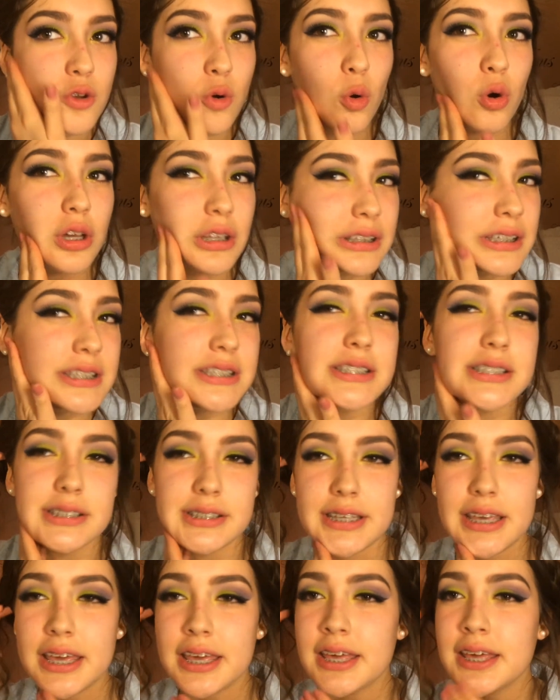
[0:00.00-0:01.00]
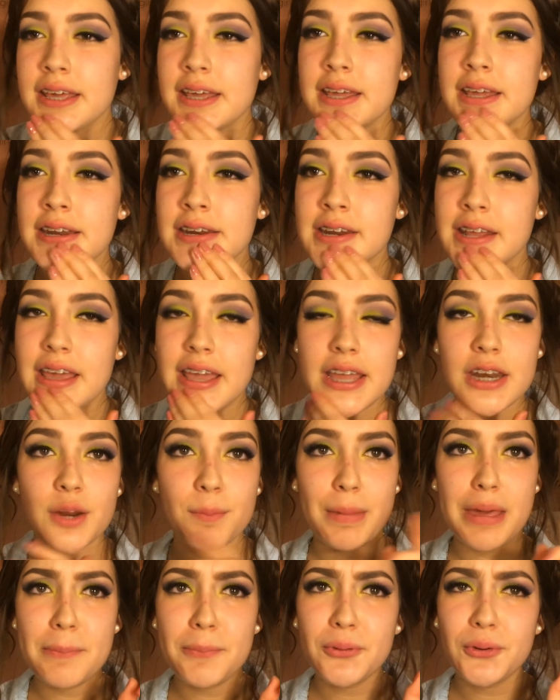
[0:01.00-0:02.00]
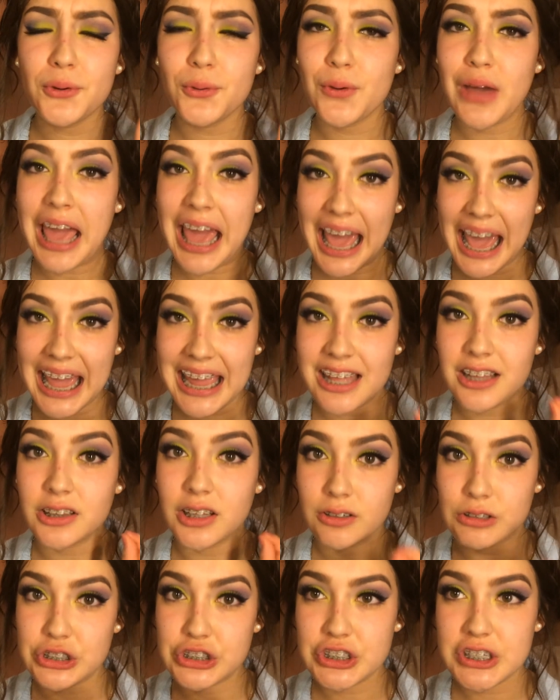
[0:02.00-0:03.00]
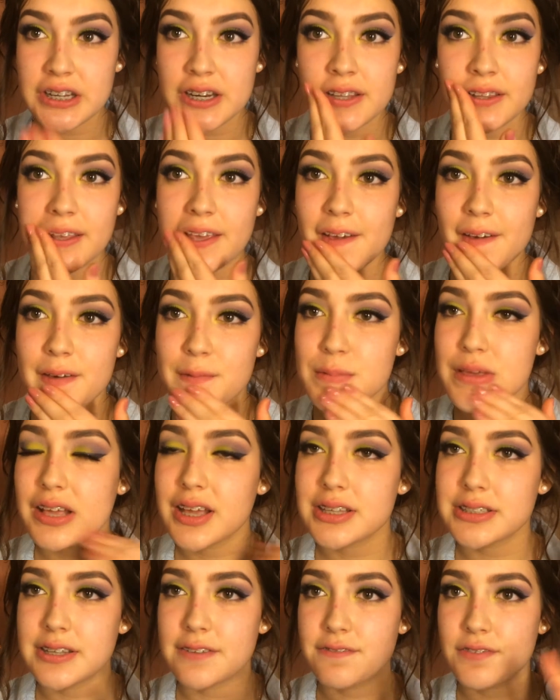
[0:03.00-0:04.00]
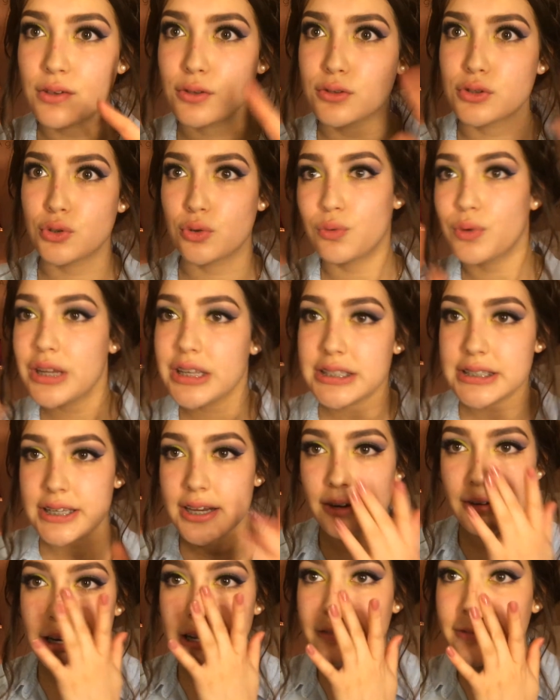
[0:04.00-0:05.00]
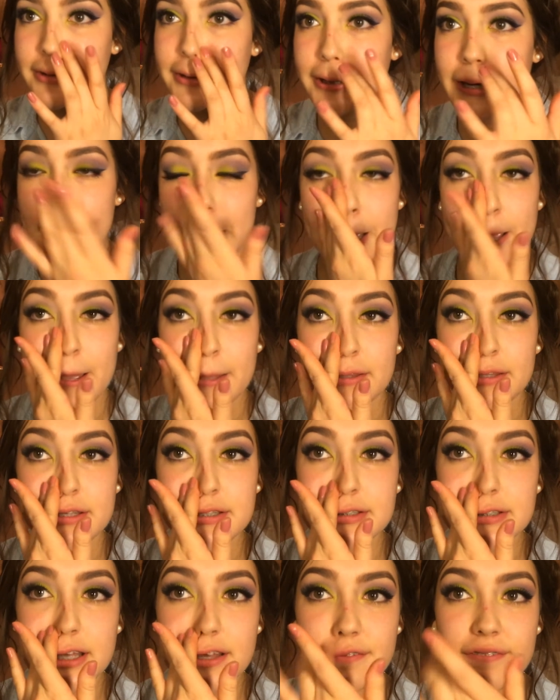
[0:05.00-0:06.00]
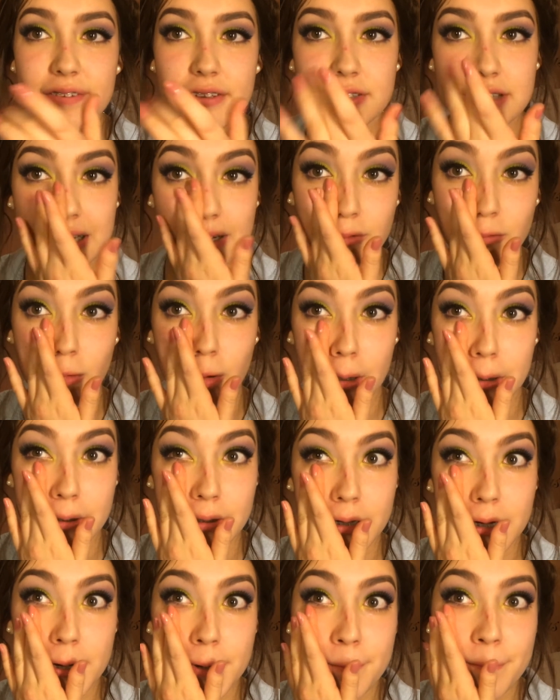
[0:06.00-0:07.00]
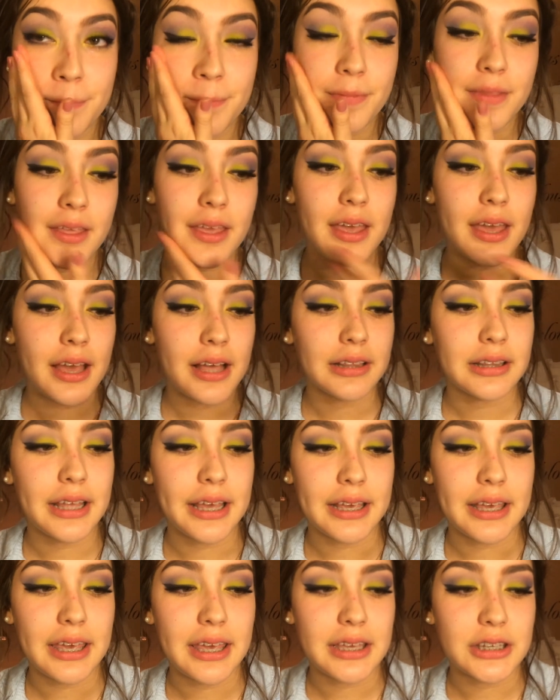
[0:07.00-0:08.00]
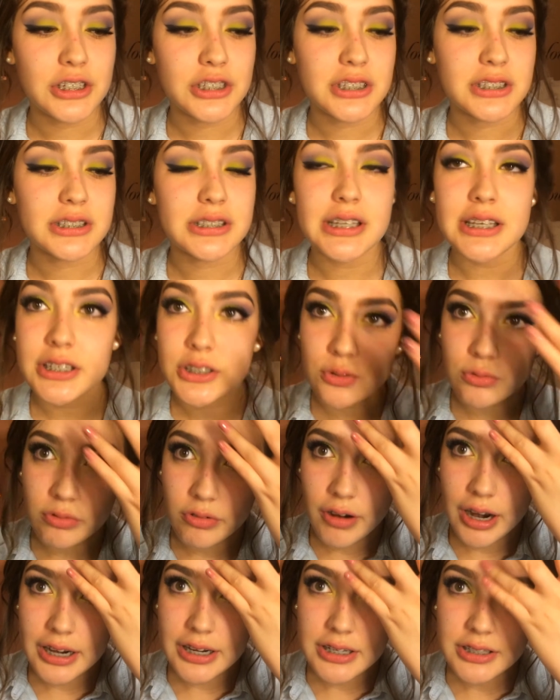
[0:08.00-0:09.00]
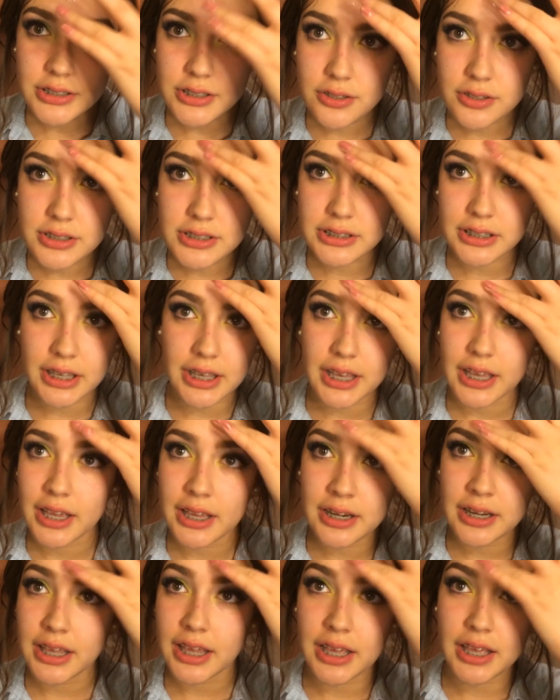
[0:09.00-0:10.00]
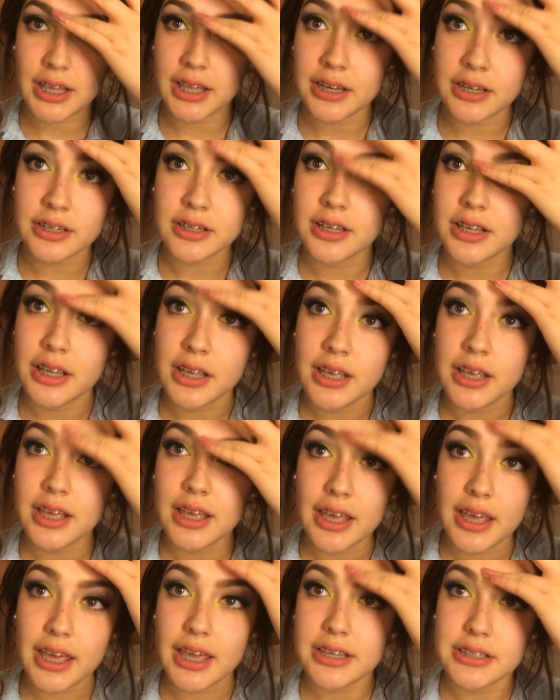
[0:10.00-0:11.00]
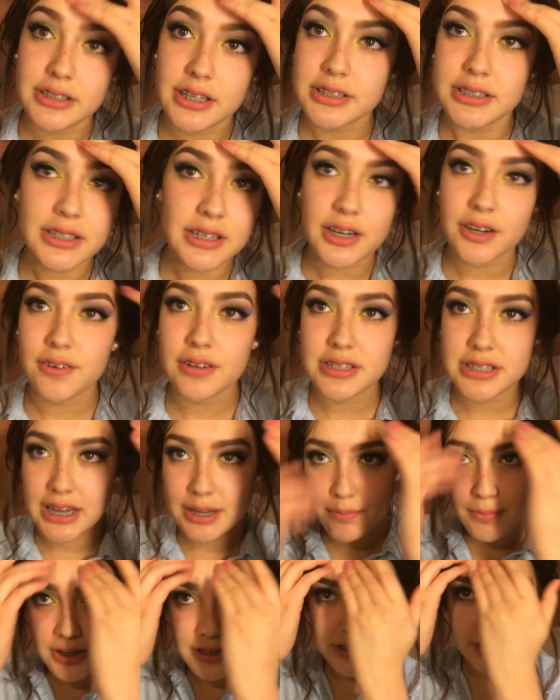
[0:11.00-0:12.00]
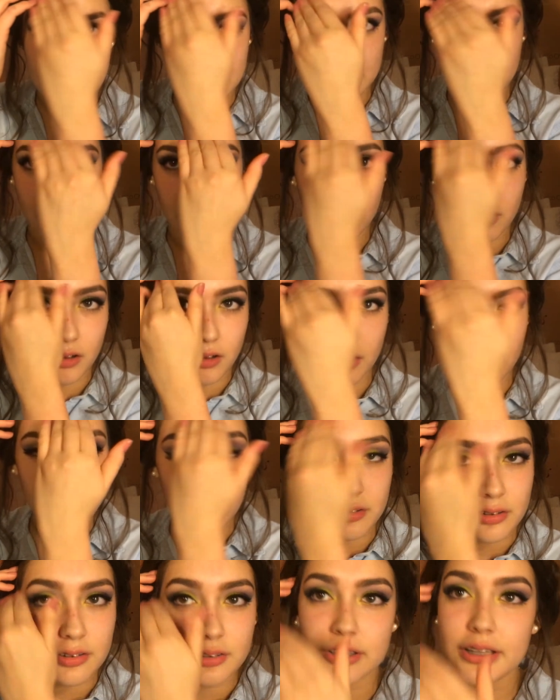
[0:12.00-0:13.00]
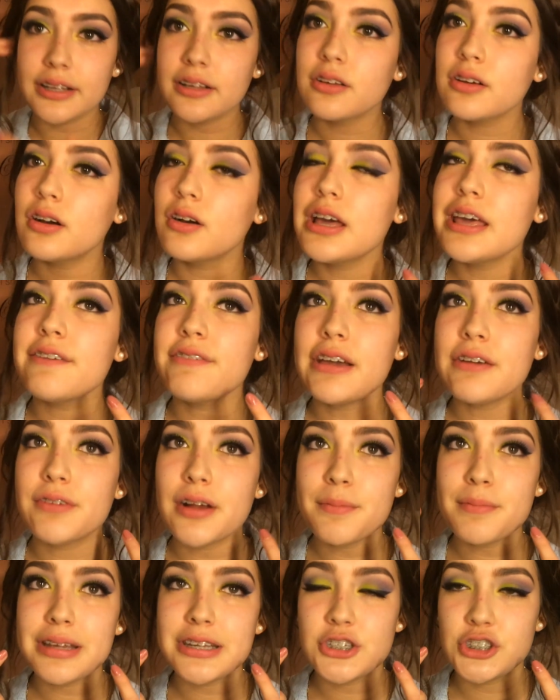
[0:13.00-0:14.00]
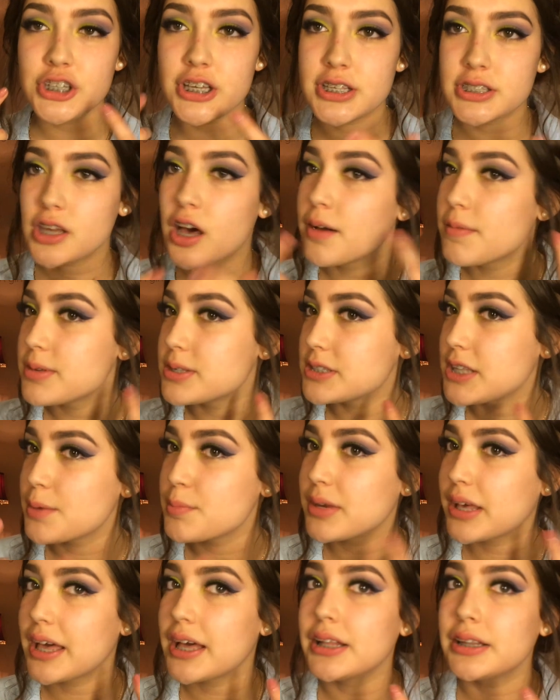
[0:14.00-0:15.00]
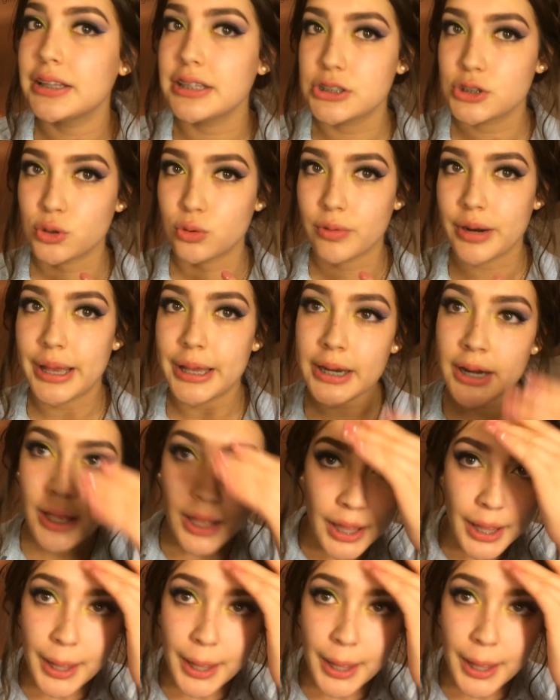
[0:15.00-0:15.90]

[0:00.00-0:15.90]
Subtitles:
oily skin and people who hate lotion, like because it feels greasy or whatever. This stuff feels like water. Like it just sinks right into your skin and it doesn't irritate my skin at all. Like if I rub my cheeks, obviously I'm gonna get a little red,